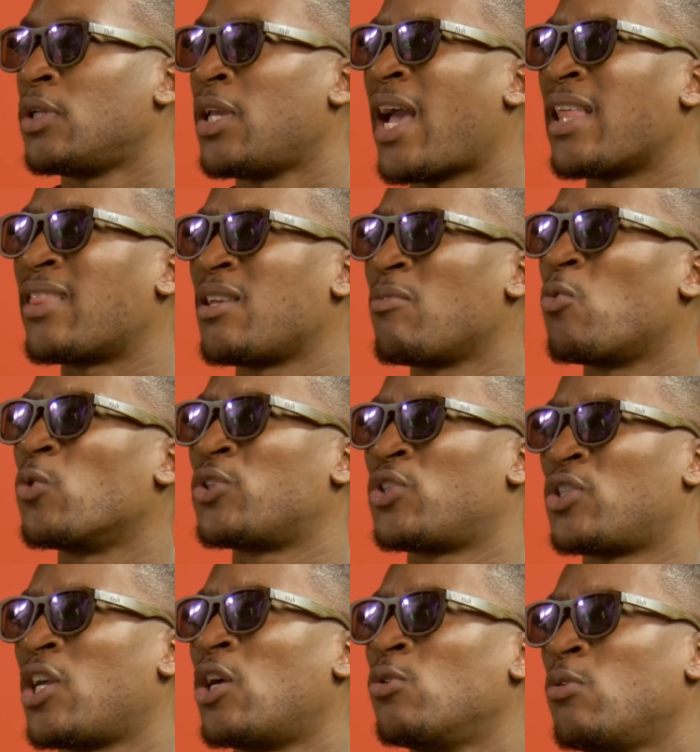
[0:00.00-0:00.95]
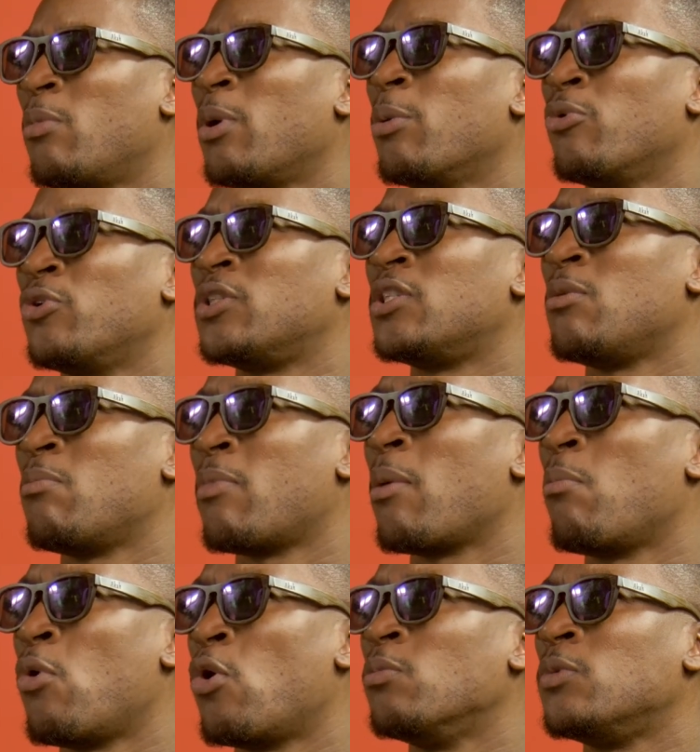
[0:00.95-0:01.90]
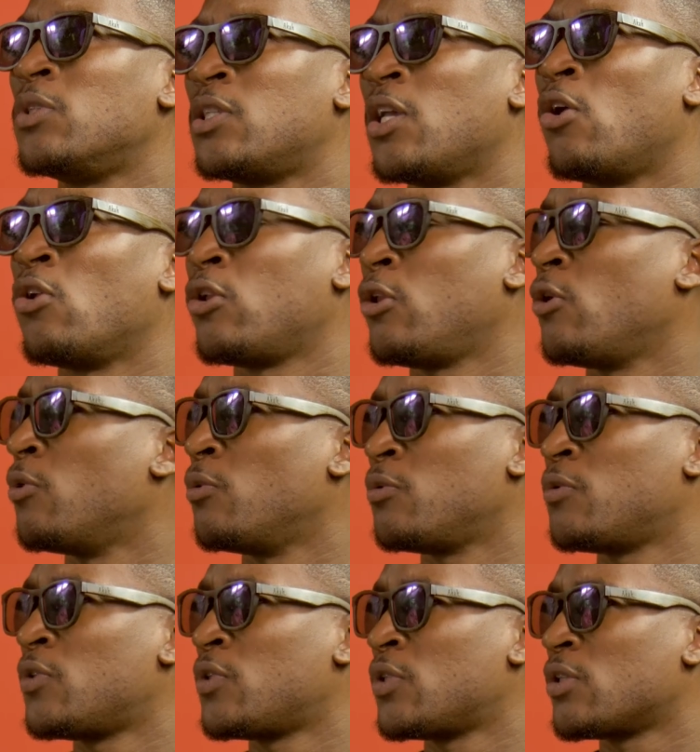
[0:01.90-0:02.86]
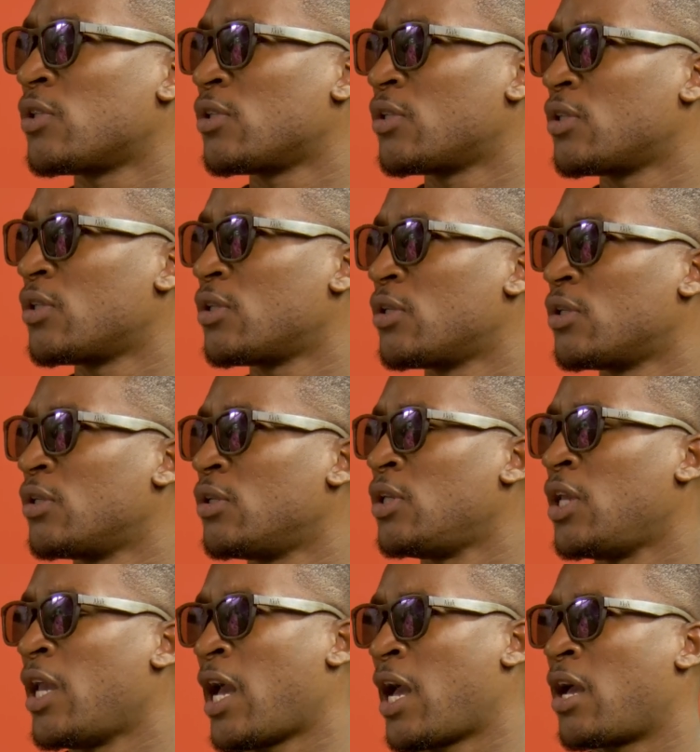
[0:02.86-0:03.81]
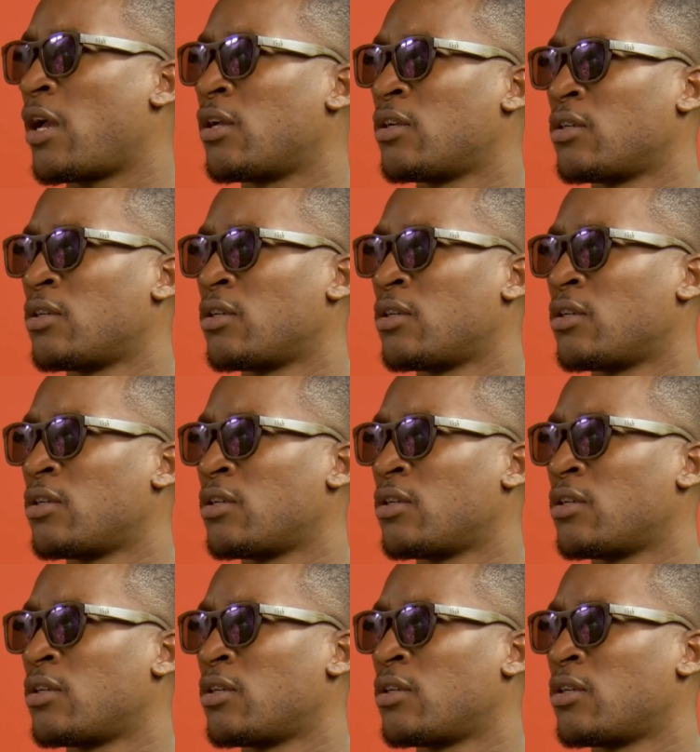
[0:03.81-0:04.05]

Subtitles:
Yeah, I think worst childhood memory is seeing my mom sell clothes. Yeah.